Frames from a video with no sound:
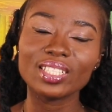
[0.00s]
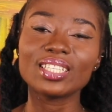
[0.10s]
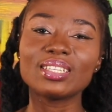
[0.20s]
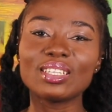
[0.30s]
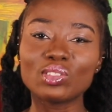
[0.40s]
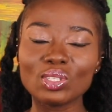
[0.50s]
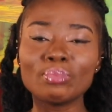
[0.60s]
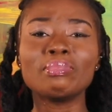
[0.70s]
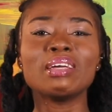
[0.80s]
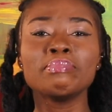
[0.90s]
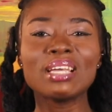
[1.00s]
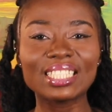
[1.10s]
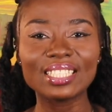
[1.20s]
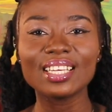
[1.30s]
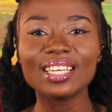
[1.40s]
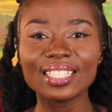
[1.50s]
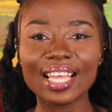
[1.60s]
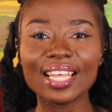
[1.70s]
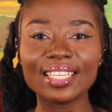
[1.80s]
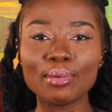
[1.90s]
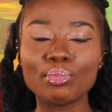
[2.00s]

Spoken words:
She made the